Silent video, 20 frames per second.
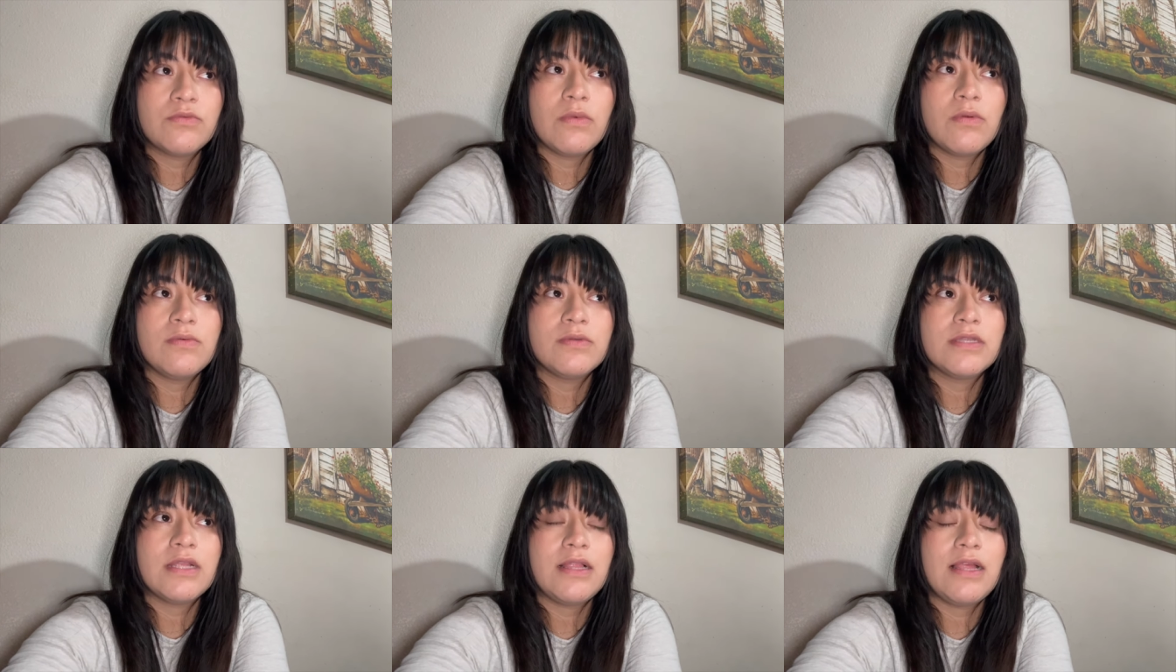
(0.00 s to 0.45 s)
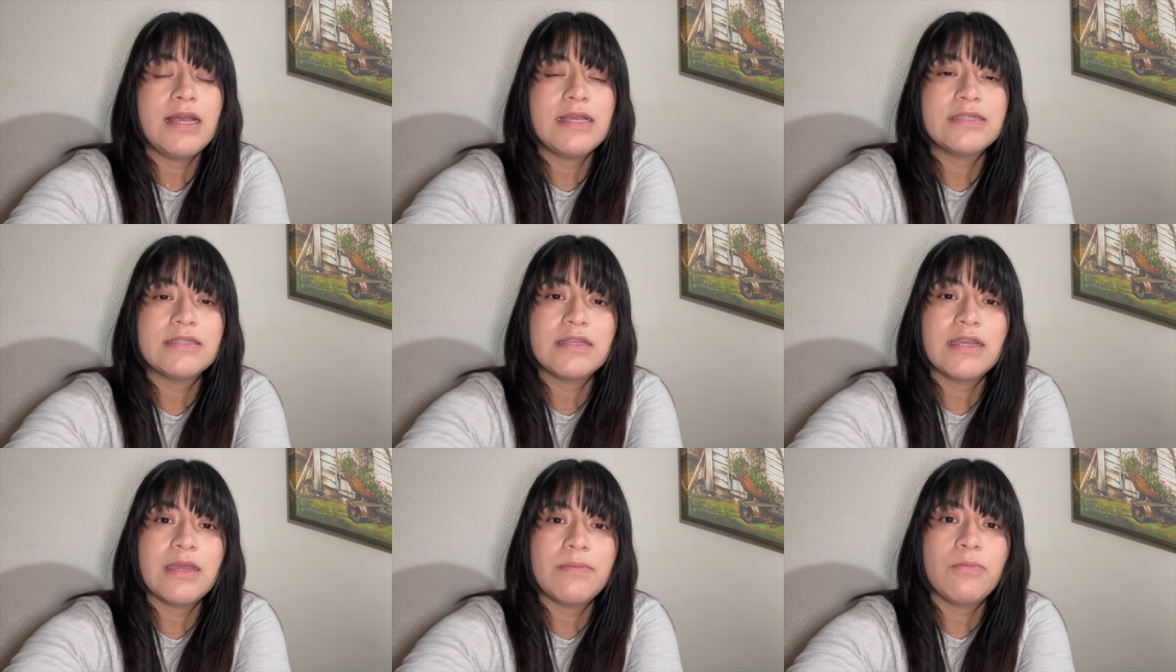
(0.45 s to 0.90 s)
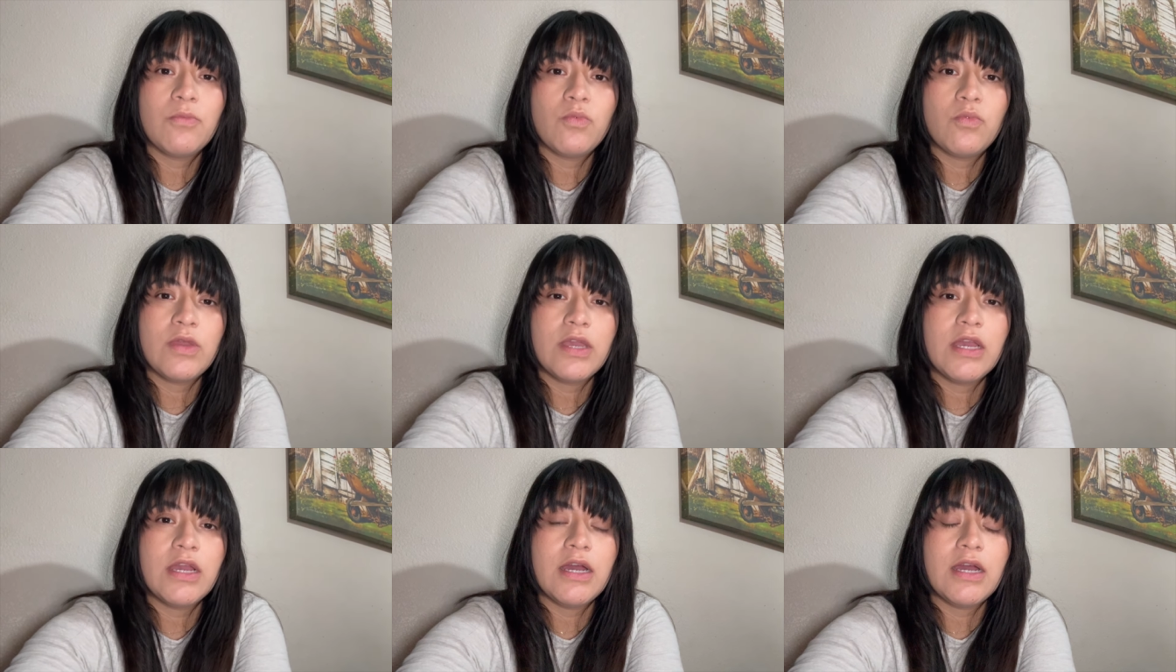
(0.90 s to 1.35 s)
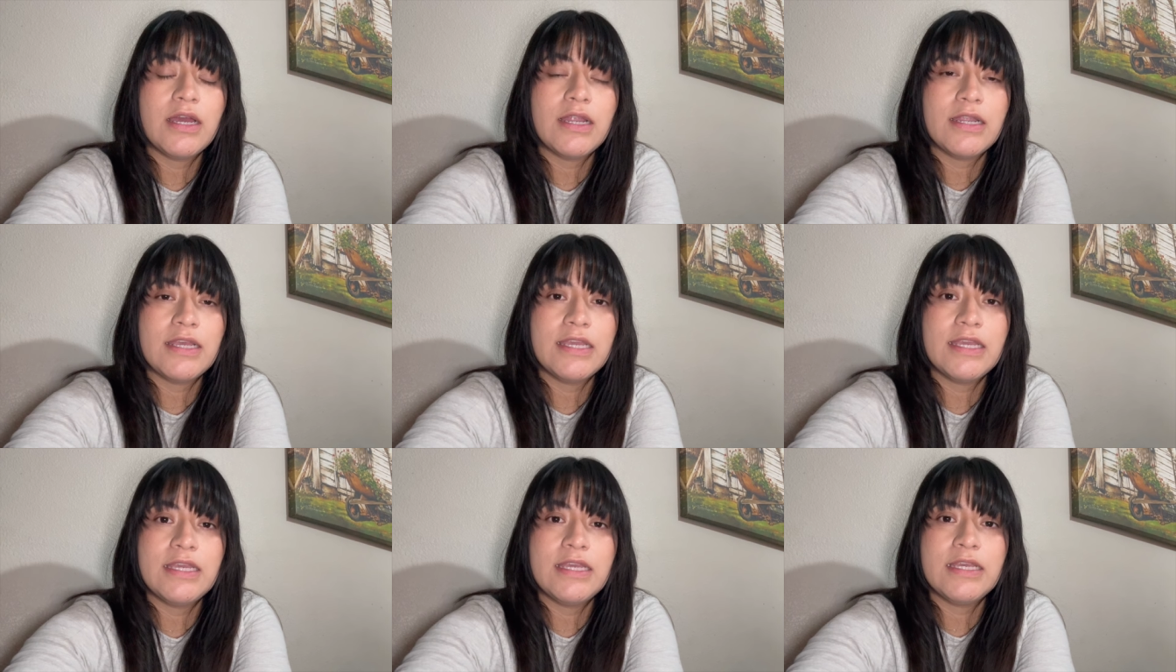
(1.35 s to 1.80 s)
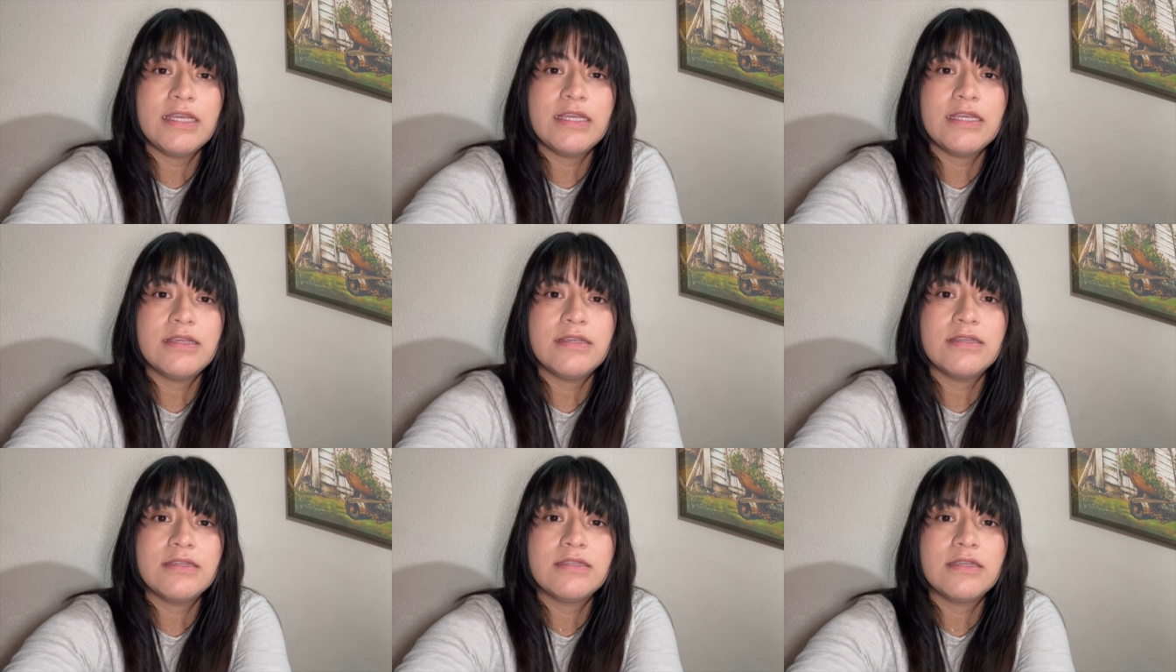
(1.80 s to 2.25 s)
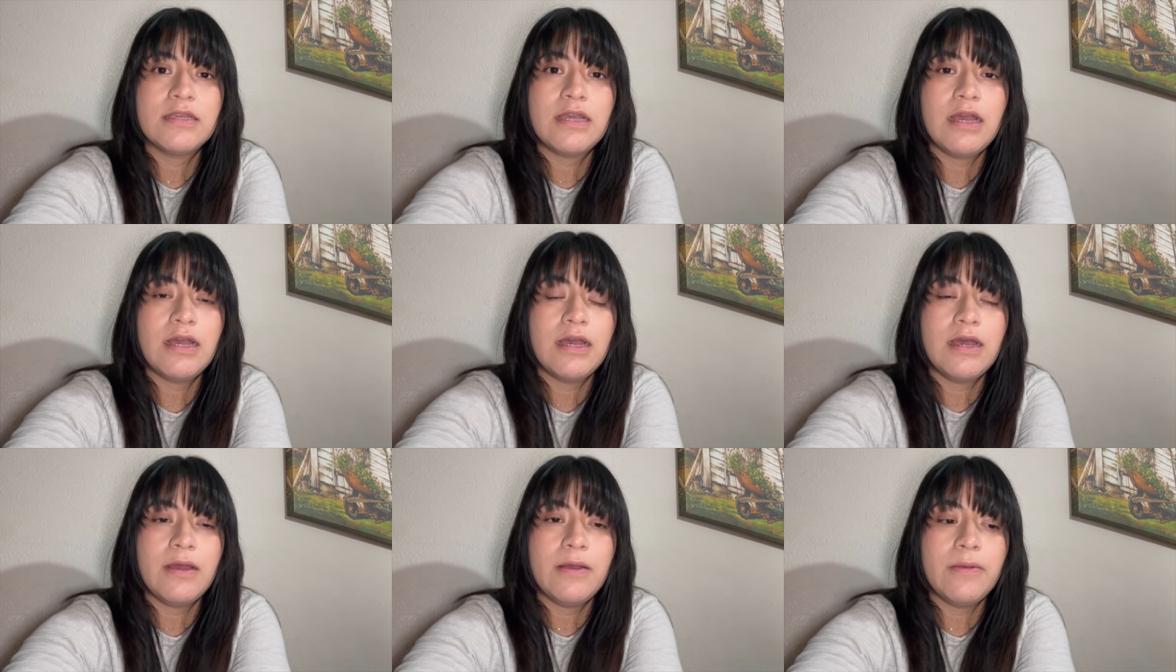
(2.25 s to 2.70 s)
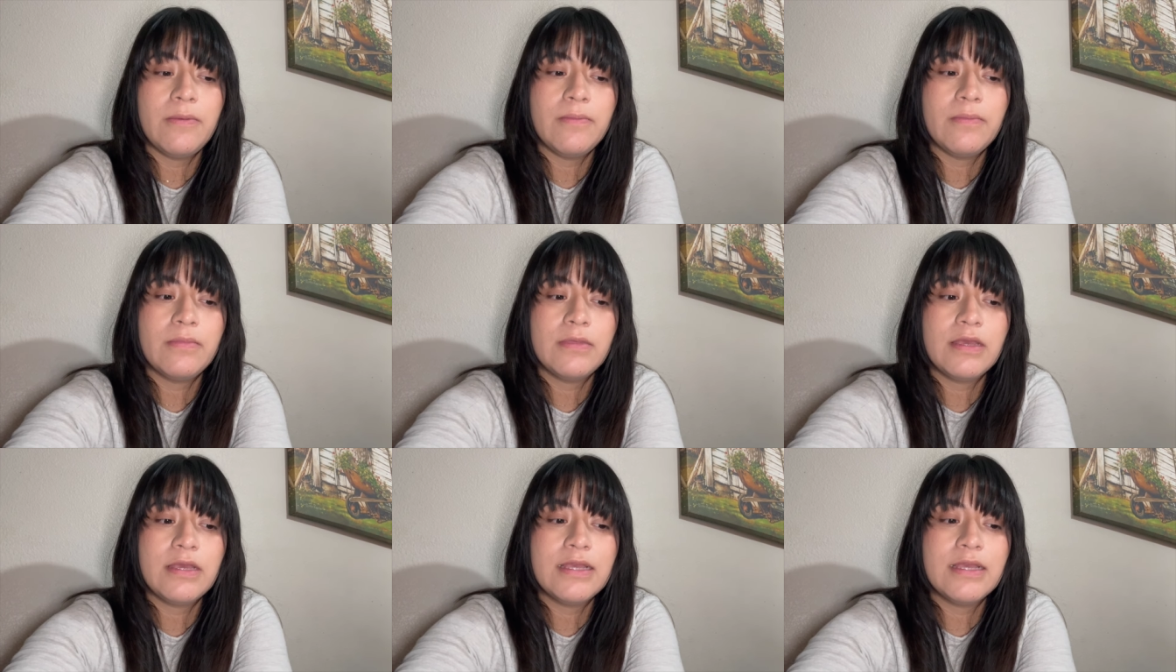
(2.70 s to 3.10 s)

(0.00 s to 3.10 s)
When was the last time we got his um,